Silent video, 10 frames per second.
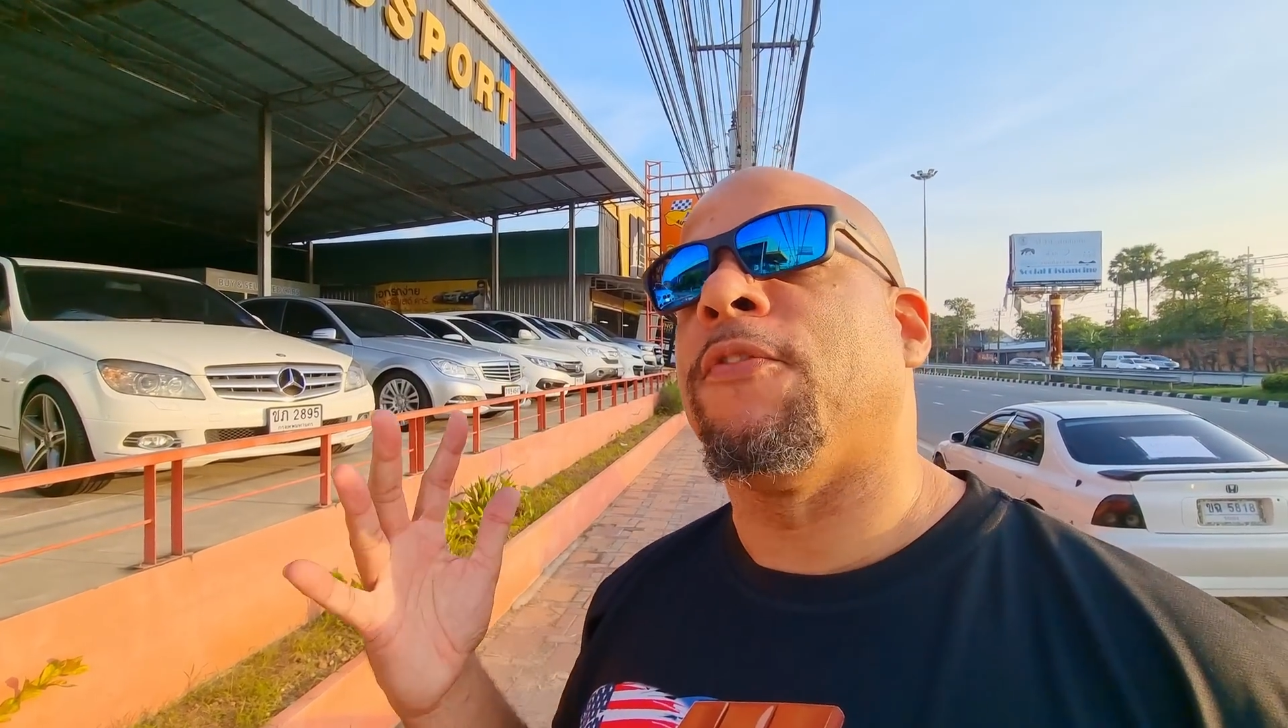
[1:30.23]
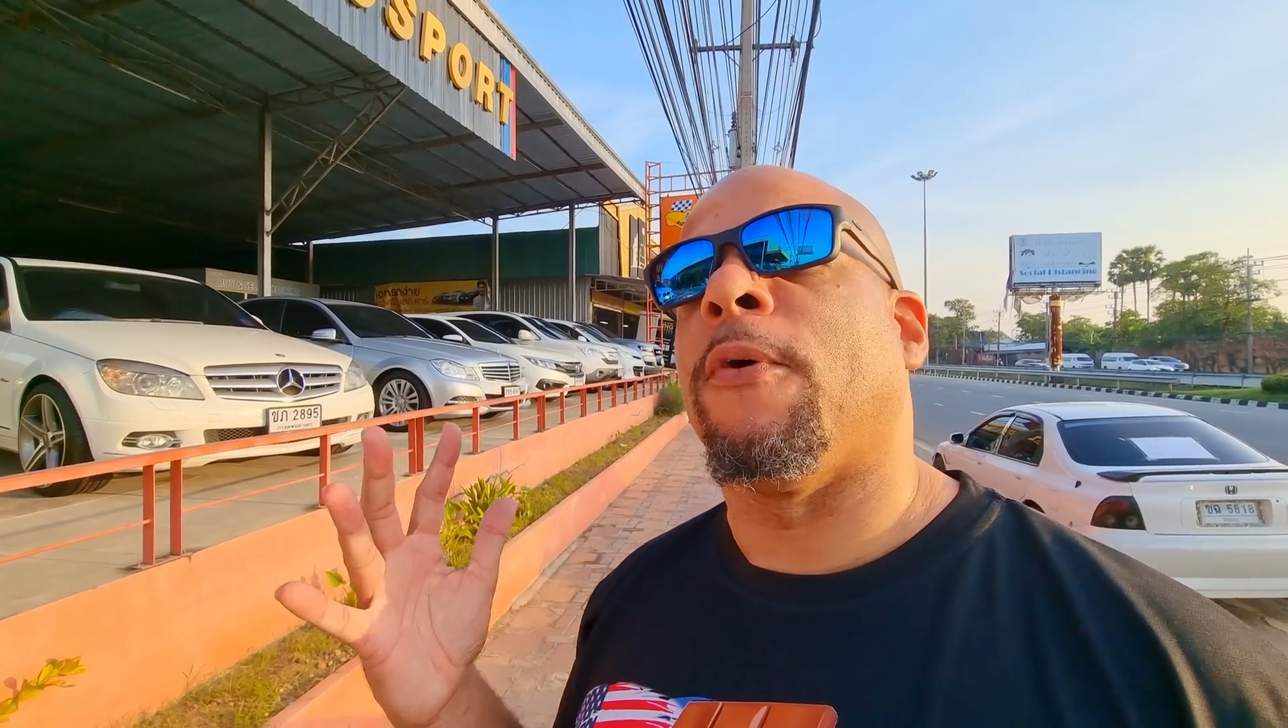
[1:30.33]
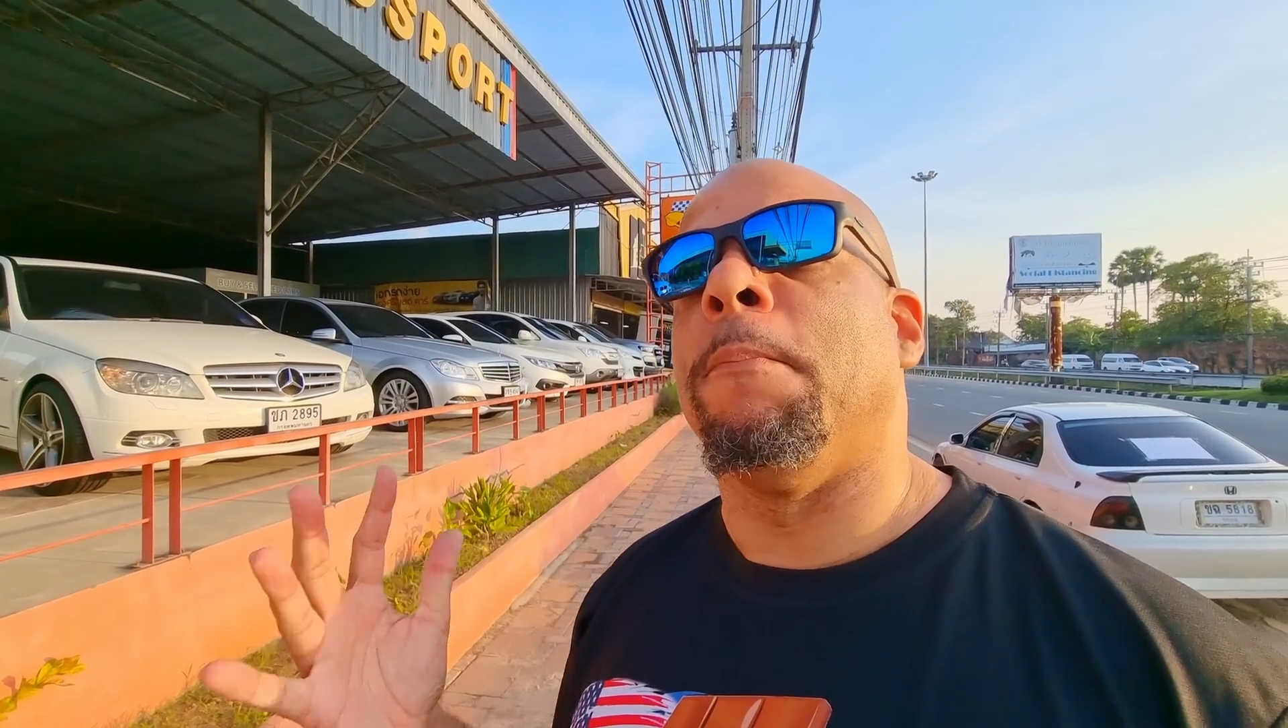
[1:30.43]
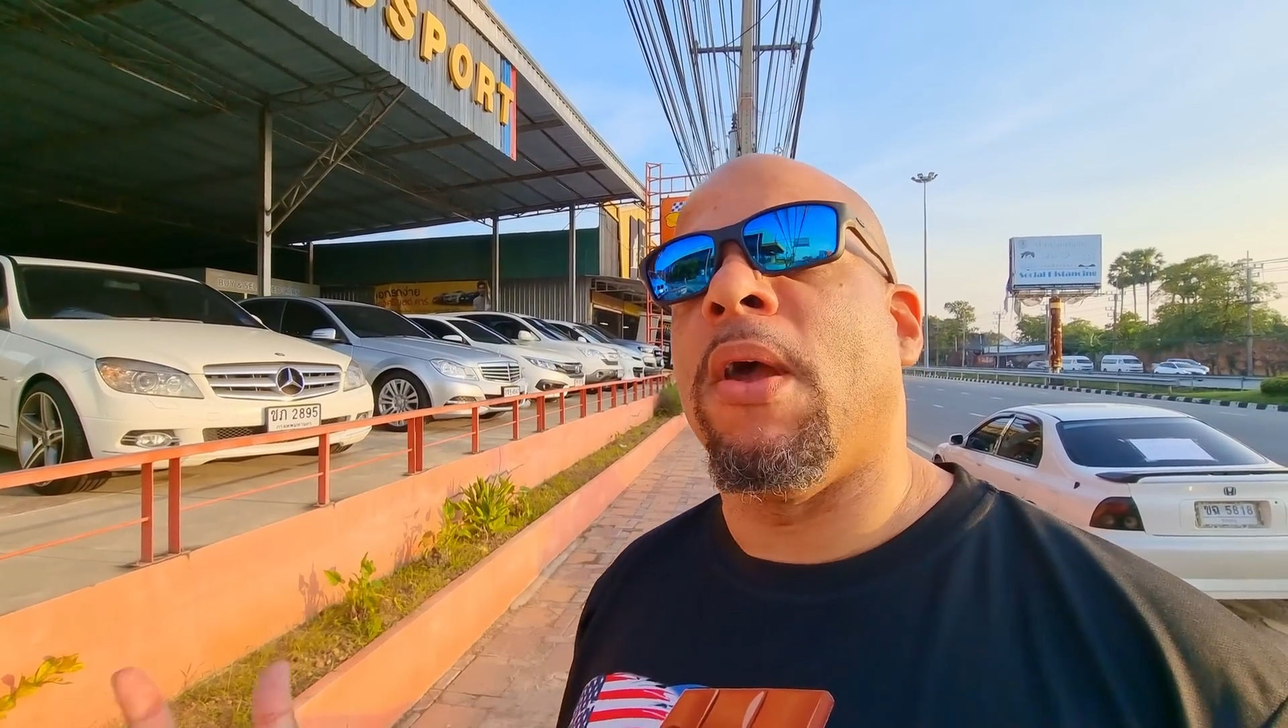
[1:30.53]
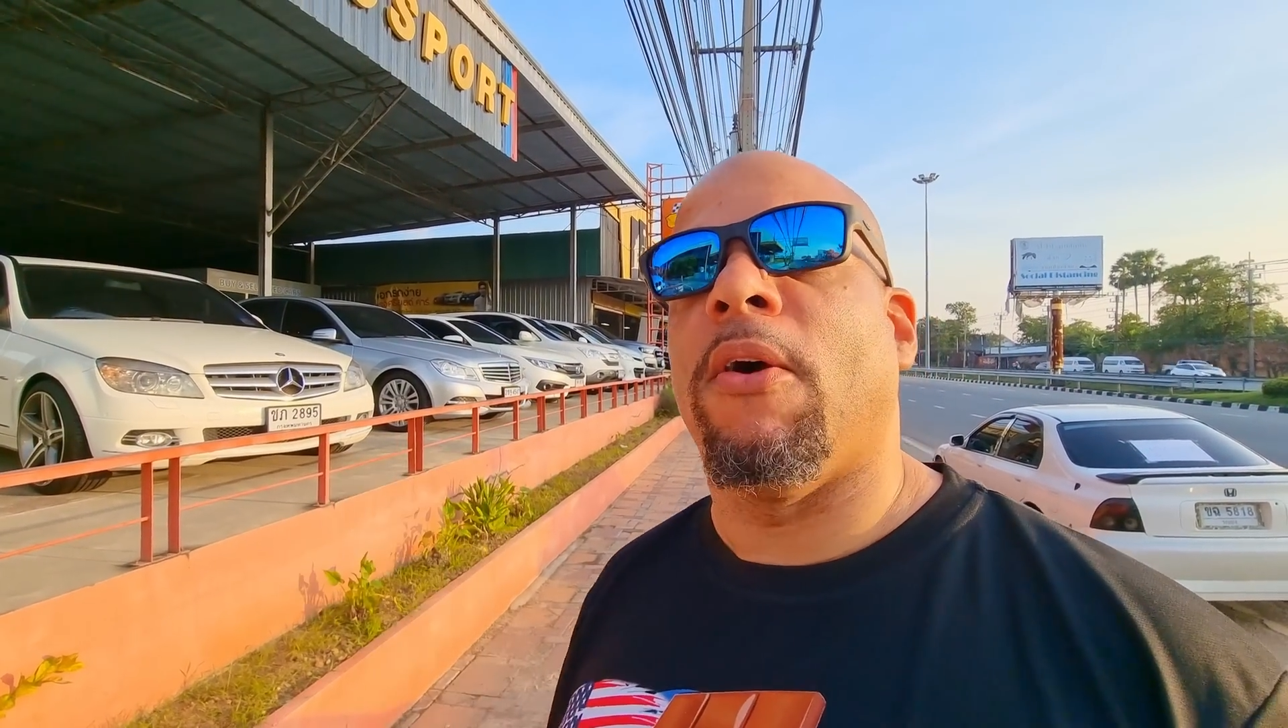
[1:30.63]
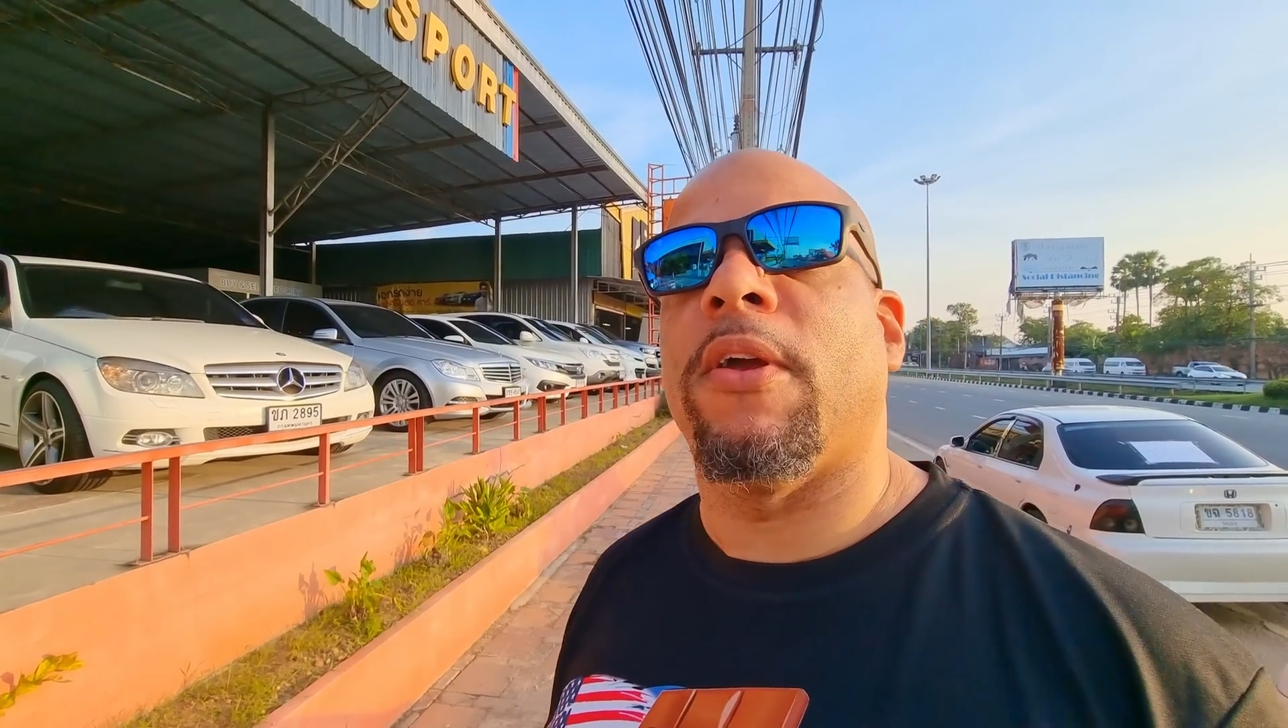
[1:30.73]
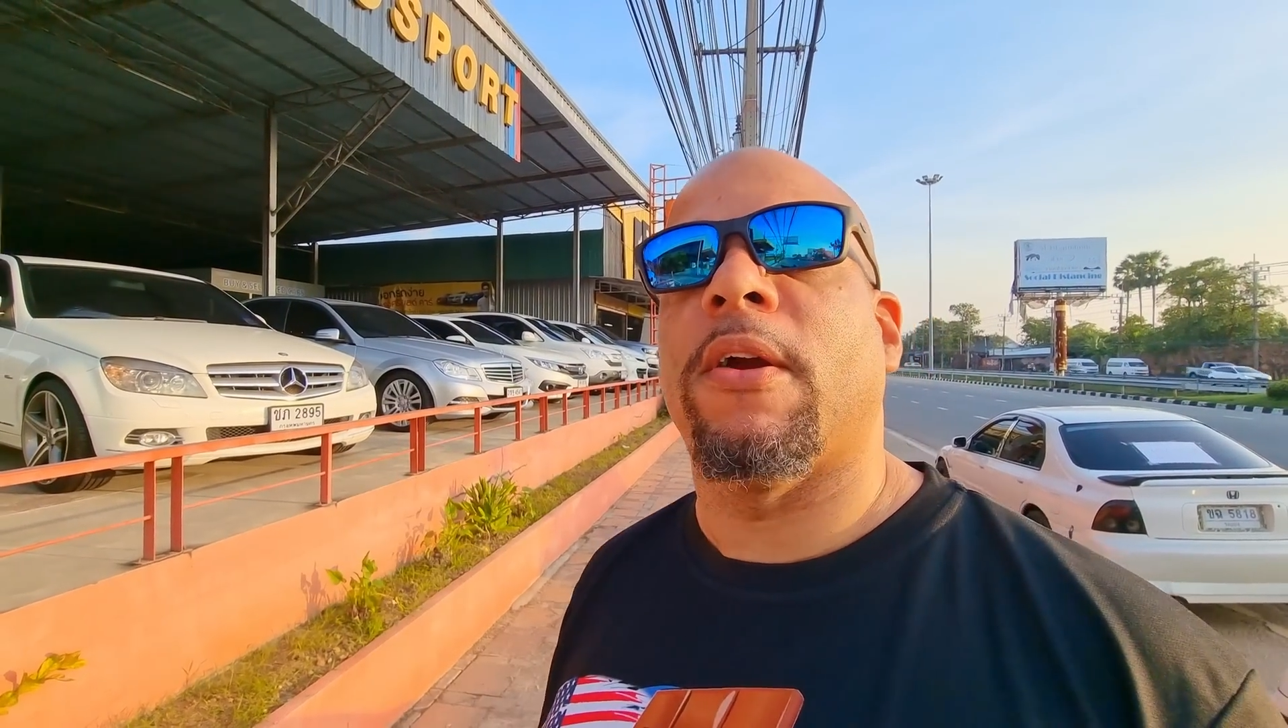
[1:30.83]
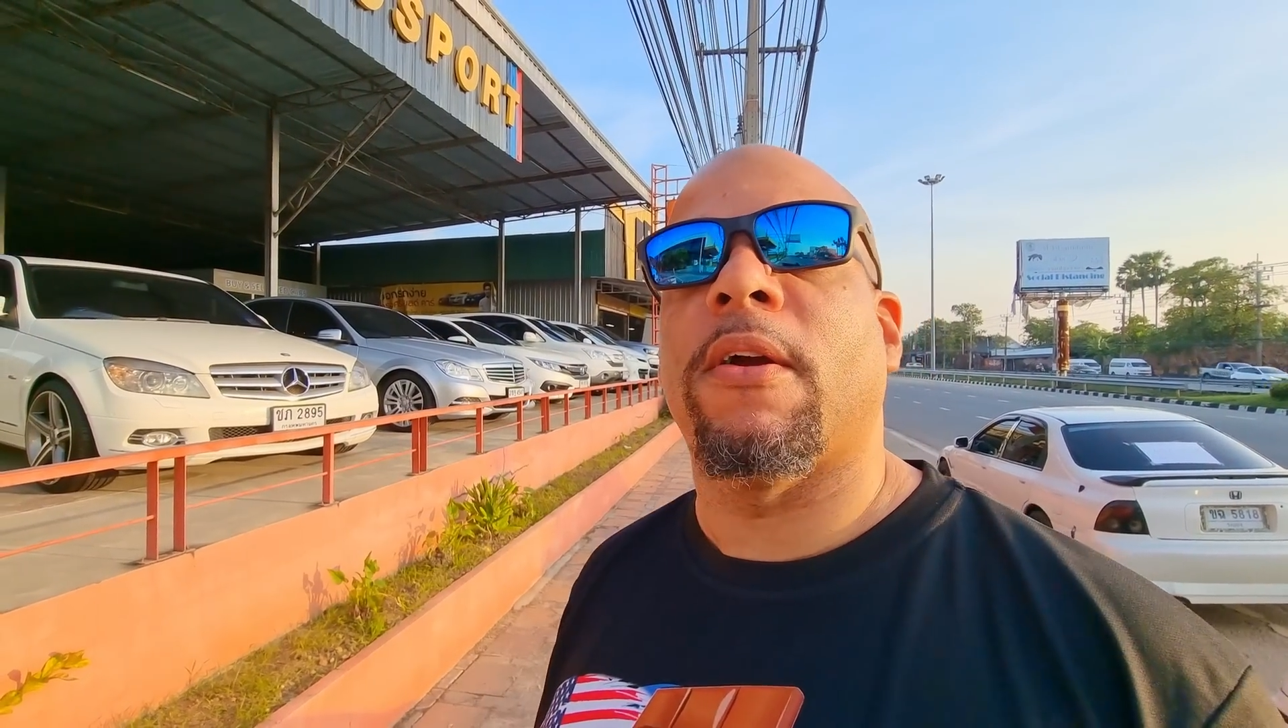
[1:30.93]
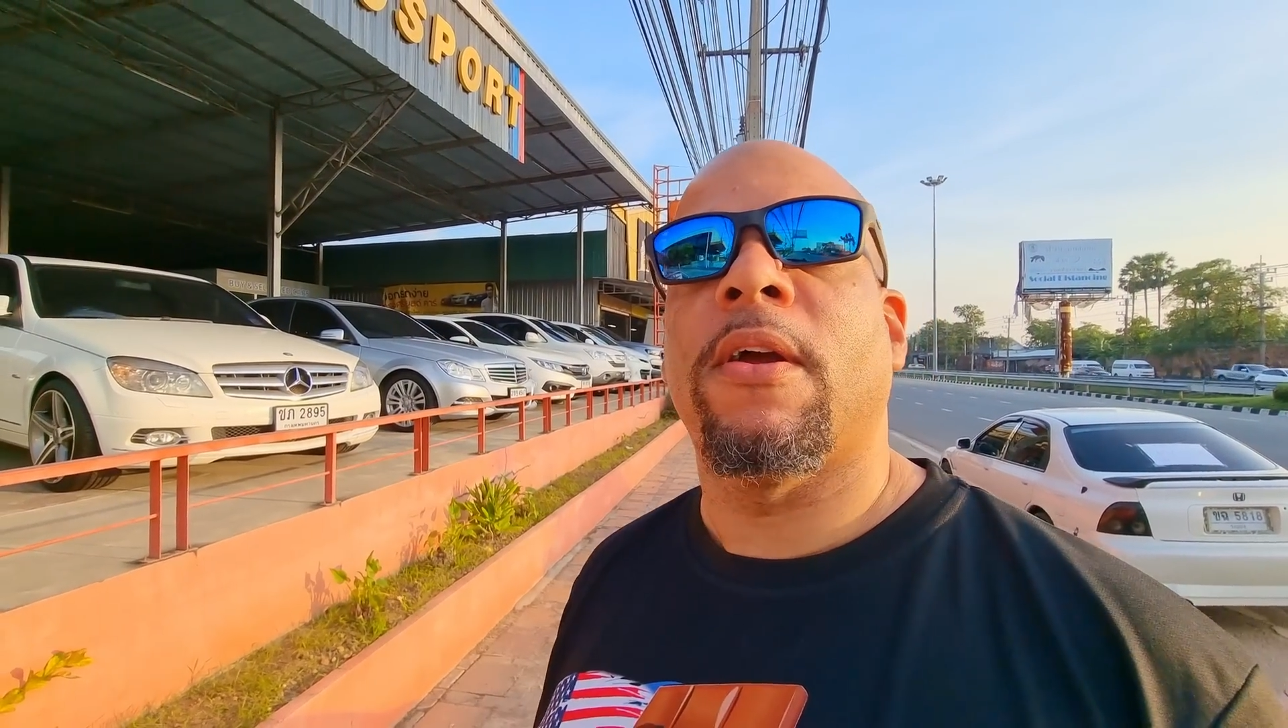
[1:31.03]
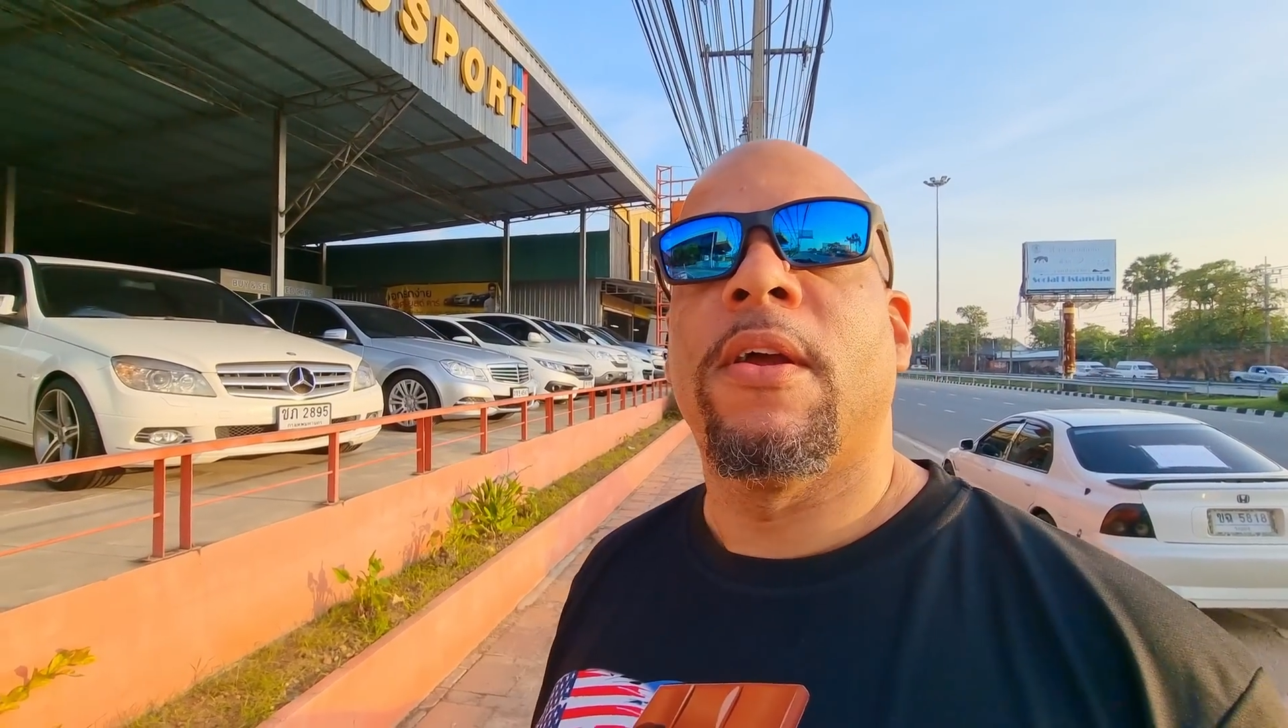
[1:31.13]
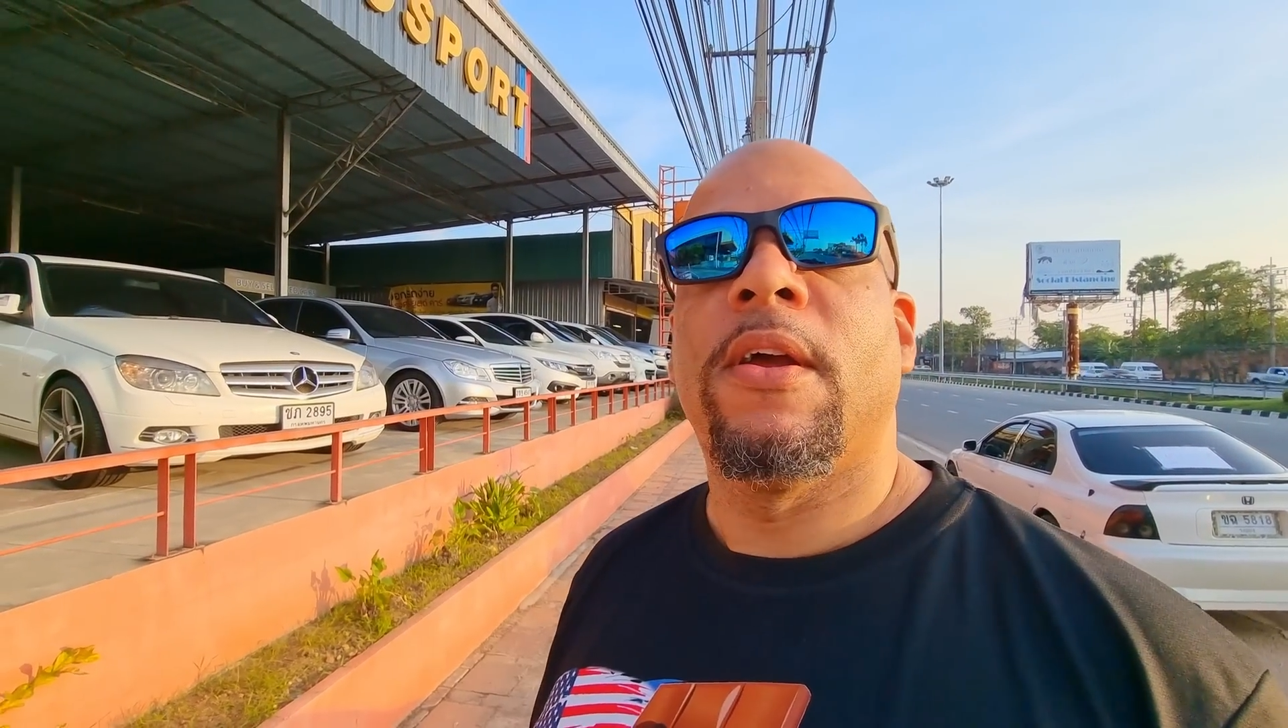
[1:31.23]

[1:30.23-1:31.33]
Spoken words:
familiar